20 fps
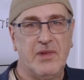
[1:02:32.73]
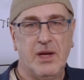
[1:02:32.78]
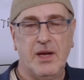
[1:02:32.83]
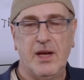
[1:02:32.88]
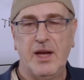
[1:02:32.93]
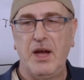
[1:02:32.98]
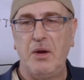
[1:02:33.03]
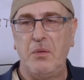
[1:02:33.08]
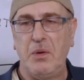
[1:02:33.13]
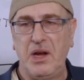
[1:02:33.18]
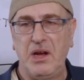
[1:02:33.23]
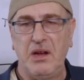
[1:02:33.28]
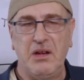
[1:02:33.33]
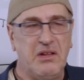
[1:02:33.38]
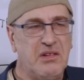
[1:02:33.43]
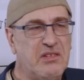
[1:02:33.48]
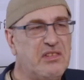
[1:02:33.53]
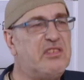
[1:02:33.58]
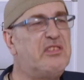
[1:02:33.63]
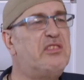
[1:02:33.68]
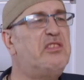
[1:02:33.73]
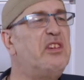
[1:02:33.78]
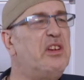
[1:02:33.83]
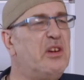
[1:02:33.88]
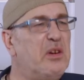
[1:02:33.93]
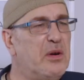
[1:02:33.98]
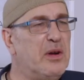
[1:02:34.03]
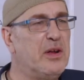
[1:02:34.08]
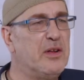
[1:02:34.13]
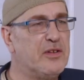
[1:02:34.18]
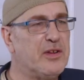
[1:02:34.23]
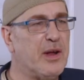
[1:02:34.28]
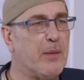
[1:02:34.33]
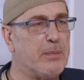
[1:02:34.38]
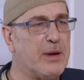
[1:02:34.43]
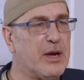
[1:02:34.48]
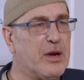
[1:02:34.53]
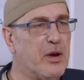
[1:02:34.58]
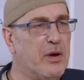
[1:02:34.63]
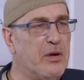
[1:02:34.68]
Jewry, serious
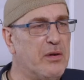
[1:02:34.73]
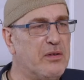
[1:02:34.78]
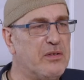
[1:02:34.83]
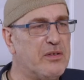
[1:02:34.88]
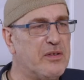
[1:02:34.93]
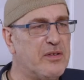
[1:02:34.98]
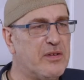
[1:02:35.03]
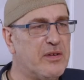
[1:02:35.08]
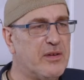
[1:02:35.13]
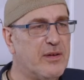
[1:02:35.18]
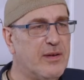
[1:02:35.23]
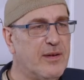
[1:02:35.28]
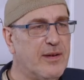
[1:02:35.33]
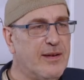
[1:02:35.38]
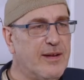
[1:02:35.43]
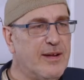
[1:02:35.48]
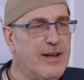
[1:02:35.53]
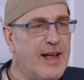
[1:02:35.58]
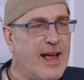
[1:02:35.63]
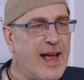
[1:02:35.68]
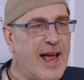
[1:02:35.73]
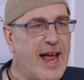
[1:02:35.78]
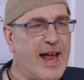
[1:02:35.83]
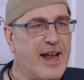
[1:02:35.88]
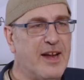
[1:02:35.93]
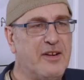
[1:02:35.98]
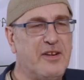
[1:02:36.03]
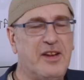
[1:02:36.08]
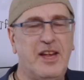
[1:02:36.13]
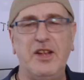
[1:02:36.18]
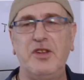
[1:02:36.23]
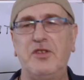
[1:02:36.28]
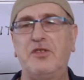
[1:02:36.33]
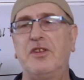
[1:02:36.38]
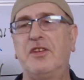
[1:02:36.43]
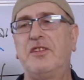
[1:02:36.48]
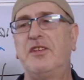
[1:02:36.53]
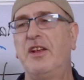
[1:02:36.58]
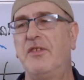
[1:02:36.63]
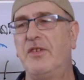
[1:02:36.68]
epicures, and
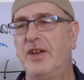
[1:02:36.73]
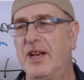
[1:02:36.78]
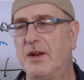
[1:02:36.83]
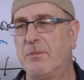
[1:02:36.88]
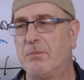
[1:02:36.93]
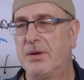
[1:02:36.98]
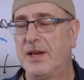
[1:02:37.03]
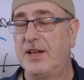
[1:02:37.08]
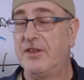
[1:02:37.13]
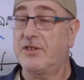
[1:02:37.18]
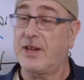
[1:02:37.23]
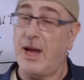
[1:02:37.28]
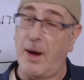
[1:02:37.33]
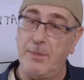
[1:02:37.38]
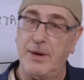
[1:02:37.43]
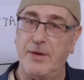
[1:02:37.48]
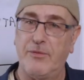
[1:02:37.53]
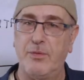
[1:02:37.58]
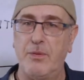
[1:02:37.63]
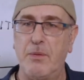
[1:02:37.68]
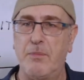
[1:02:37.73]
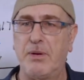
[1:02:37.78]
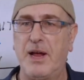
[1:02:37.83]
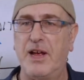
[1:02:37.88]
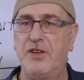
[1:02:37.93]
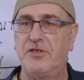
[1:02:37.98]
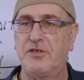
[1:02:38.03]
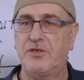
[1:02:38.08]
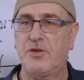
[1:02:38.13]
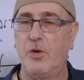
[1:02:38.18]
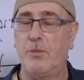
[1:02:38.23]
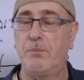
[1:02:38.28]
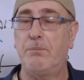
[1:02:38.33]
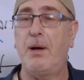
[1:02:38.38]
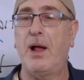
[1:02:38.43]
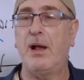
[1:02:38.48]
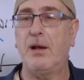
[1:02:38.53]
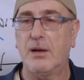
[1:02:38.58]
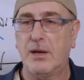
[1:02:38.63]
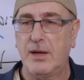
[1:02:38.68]
he's living in he's coming from a place called
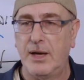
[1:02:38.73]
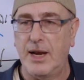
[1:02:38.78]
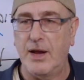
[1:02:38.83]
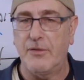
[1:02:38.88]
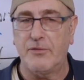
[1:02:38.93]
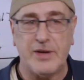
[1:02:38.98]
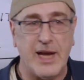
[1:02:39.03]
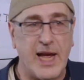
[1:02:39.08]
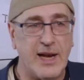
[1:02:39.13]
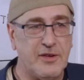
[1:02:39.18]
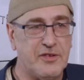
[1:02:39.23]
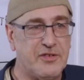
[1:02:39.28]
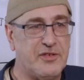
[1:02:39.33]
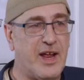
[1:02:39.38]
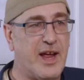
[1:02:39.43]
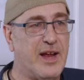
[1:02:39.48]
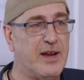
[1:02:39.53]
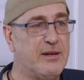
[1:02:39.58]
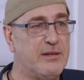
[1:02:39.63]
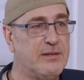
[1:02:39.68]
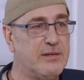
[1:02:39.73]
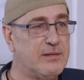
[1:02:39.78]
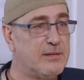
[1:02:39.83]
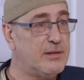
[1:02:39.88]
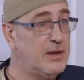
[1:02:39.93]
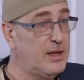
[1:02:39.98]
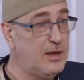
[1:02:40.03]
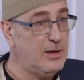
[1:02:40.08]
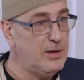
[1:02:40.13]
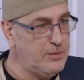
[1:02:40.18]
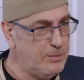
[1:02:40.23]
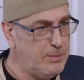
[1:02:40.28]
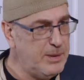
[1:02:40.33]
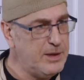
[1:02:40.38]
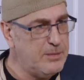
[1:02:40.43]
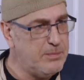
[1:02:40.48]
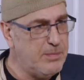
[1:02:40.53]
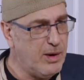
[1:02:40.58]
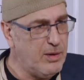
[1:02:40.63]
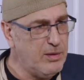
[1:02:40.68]
Balch in Afghanistan. Any of you been
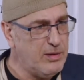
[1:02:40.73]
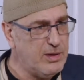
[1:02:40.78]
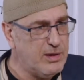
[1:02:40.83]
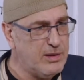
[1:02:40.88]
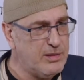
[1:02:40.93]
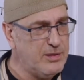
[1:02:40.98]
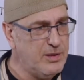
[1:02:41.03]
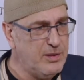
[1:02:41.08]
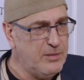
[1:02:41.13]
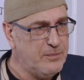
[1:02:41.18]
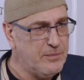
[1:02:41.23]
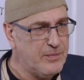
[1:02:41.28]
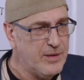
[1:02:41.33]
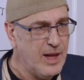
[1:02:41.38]
to Balch? No.